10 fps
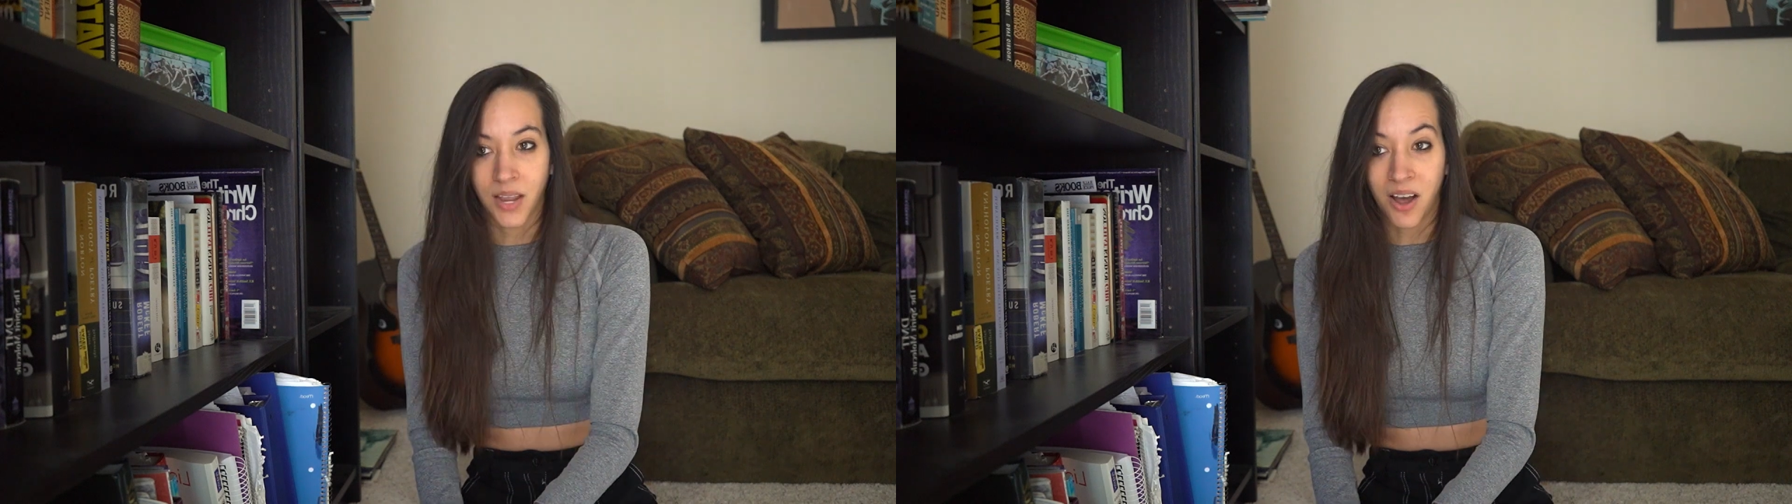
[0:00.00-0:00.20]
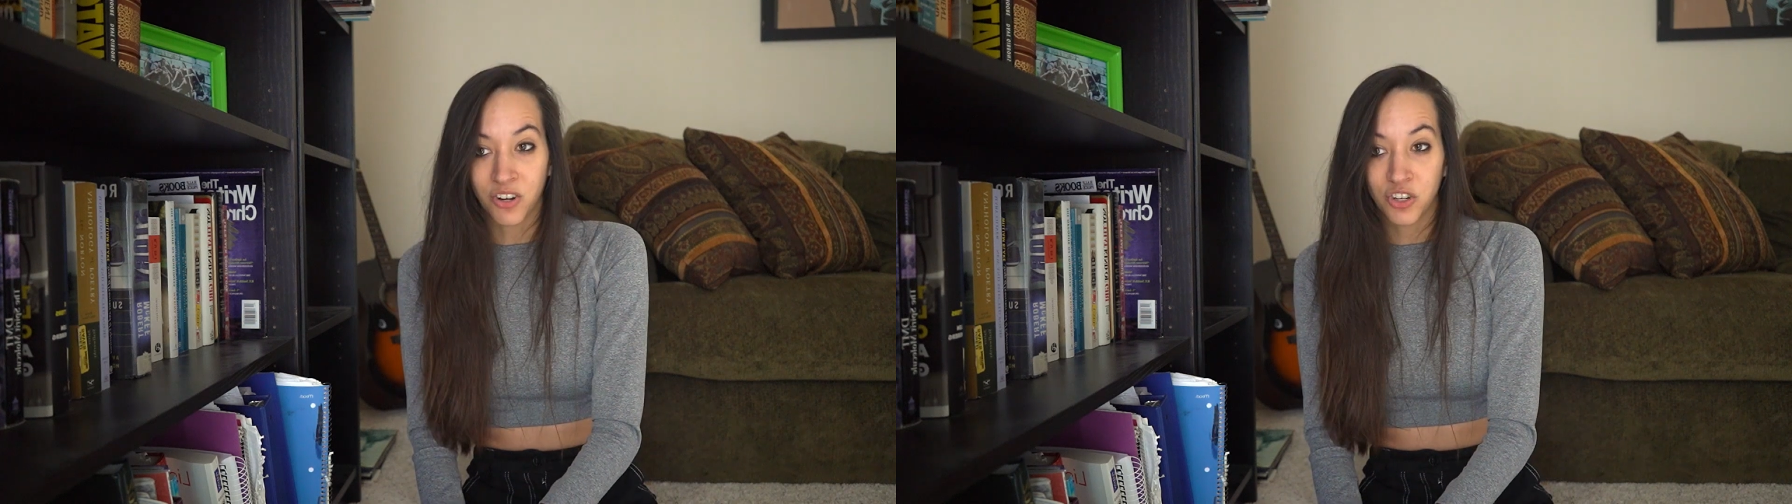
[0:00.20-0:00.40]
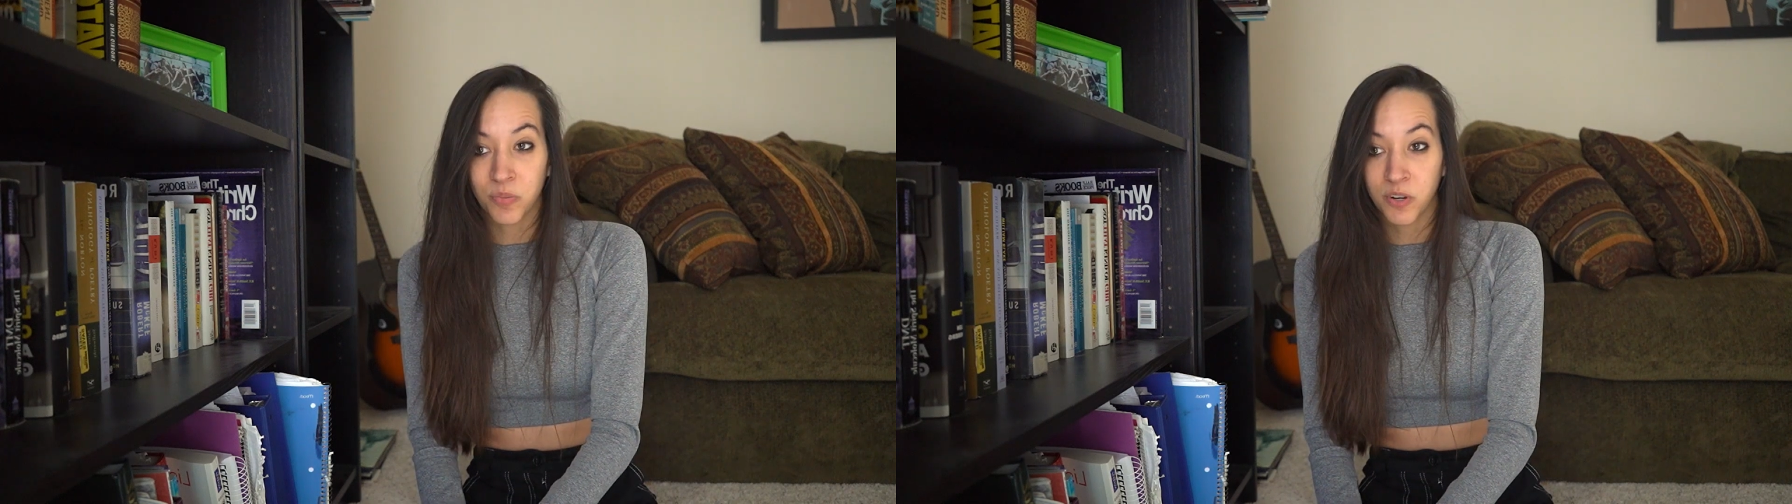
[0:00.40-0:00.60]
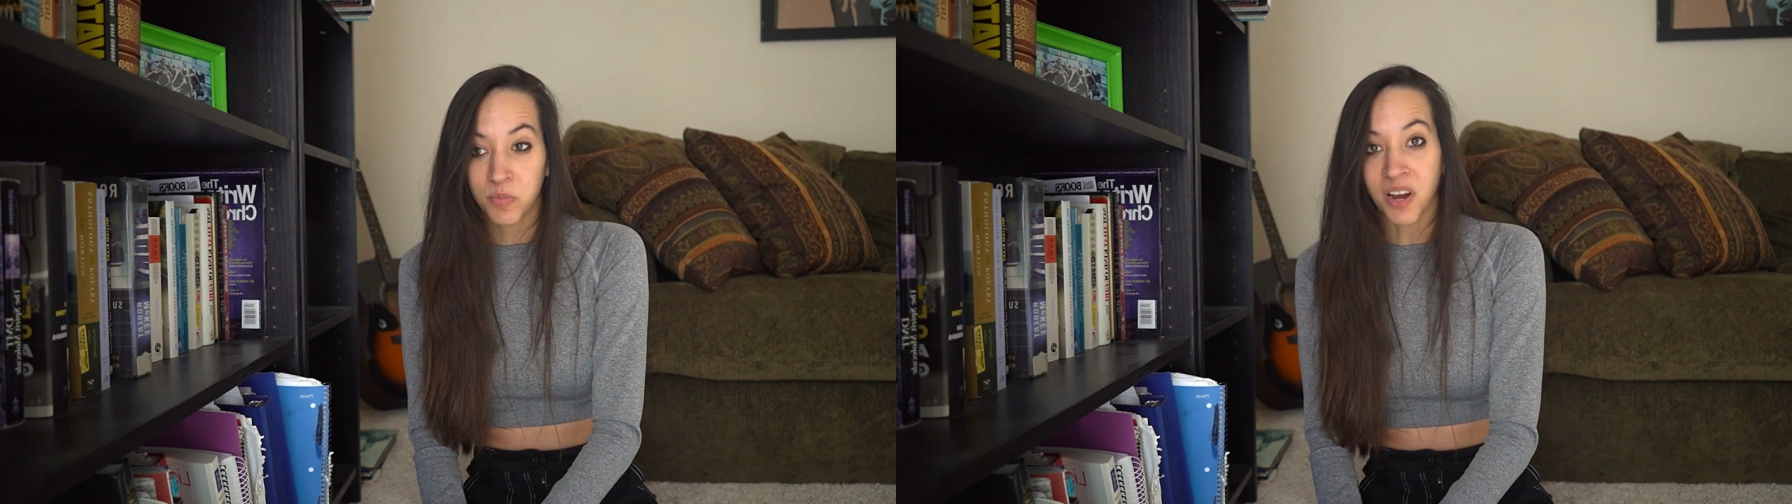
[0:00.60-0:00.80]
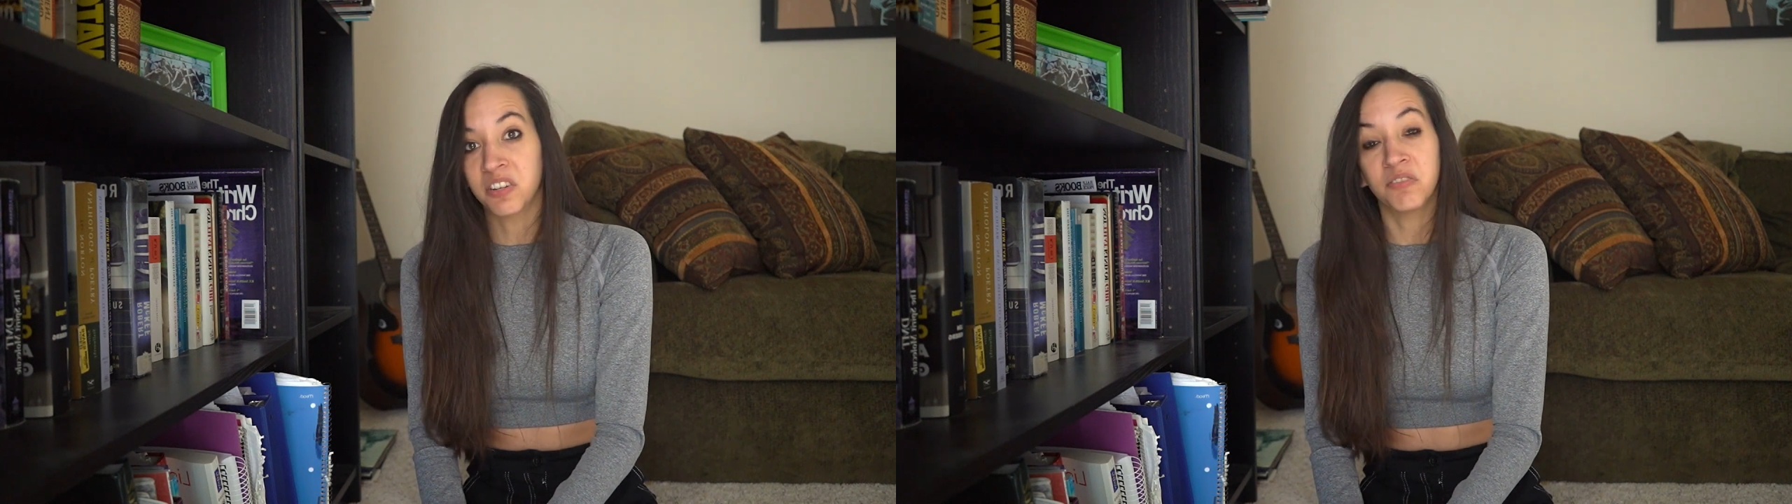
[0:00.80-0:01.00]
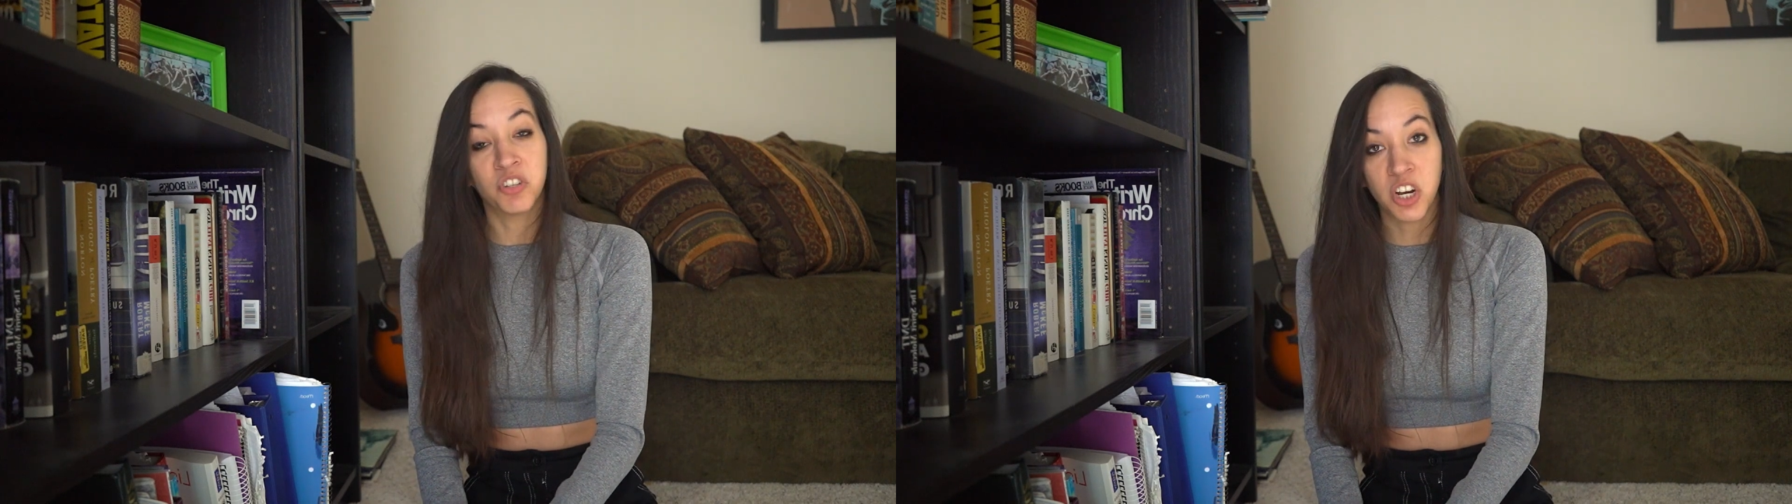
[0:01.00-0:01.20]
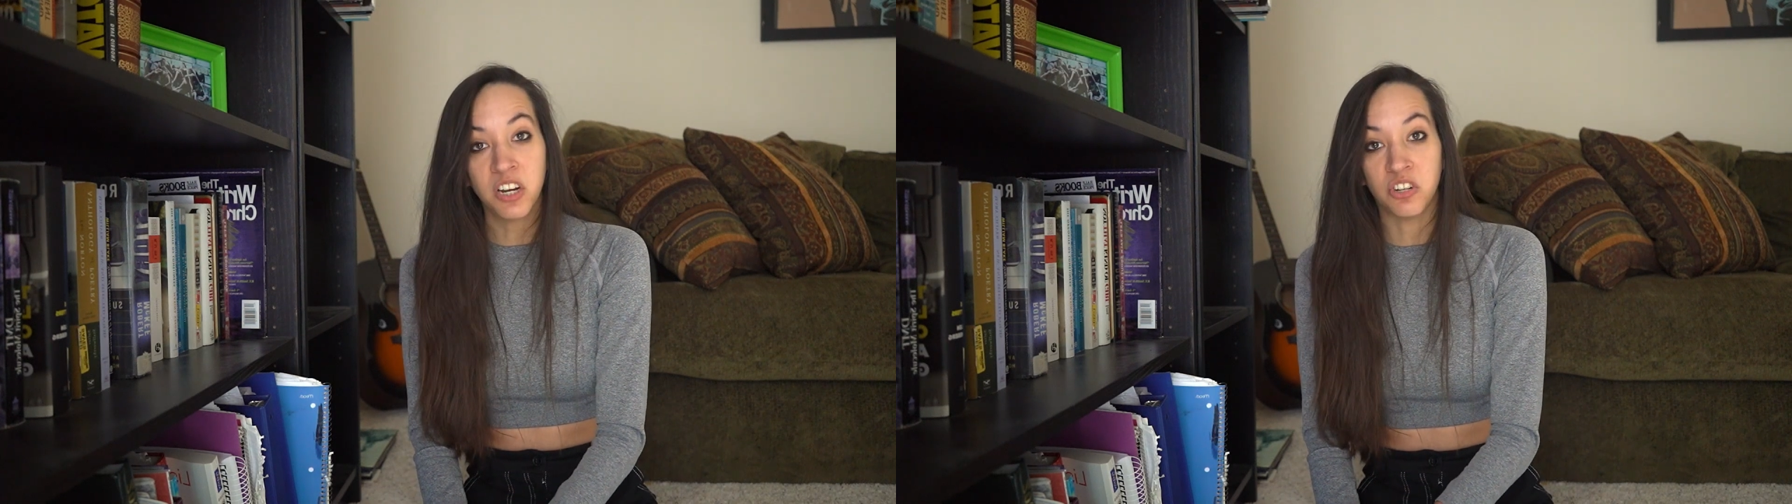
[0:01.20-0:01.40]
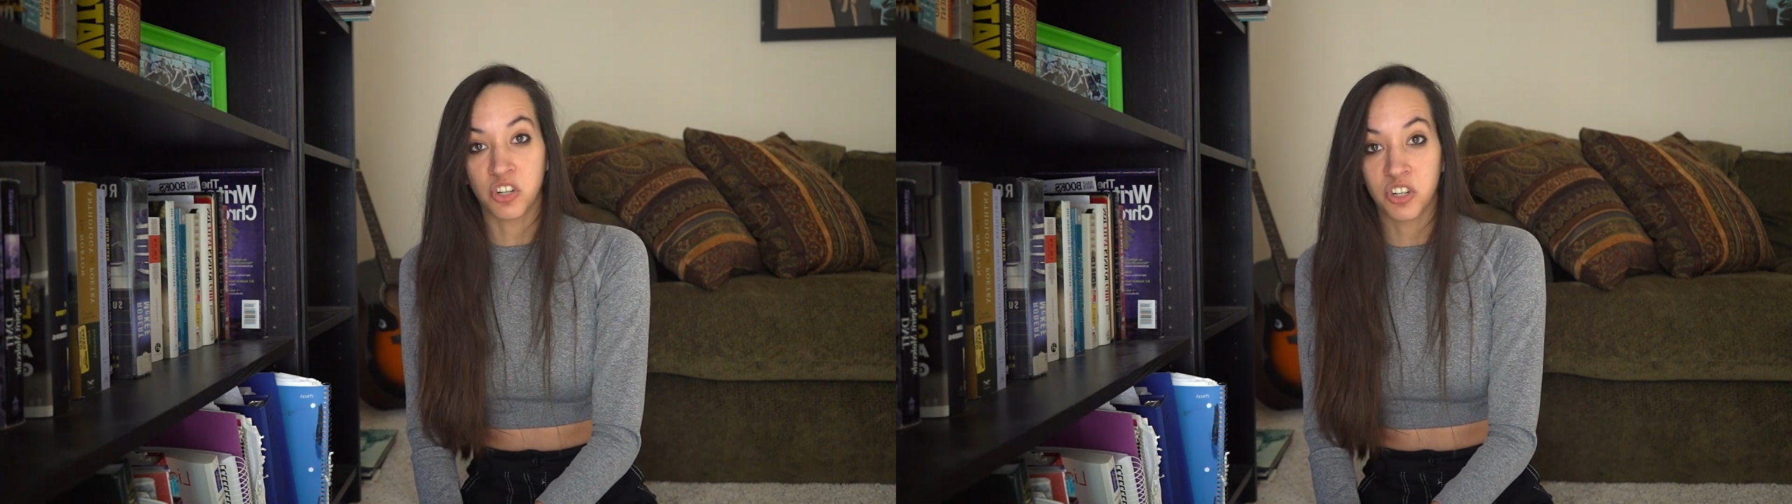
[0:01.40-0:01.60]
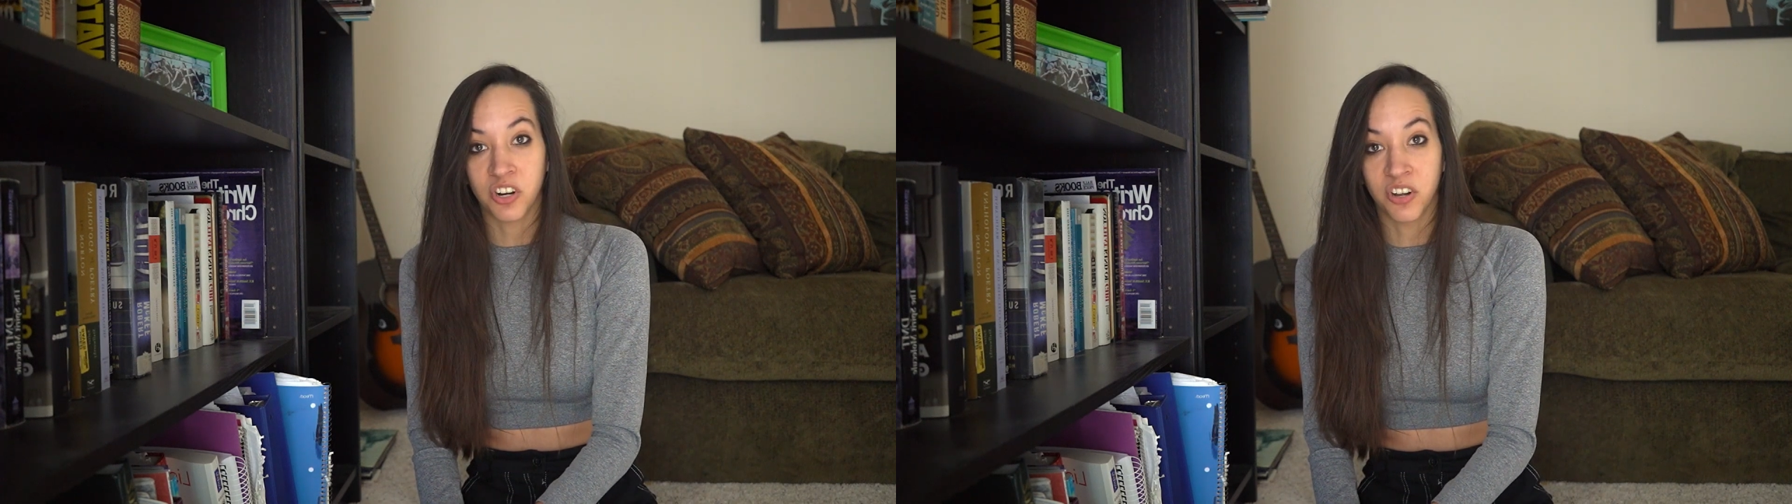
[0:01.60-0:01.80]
How does your perspective change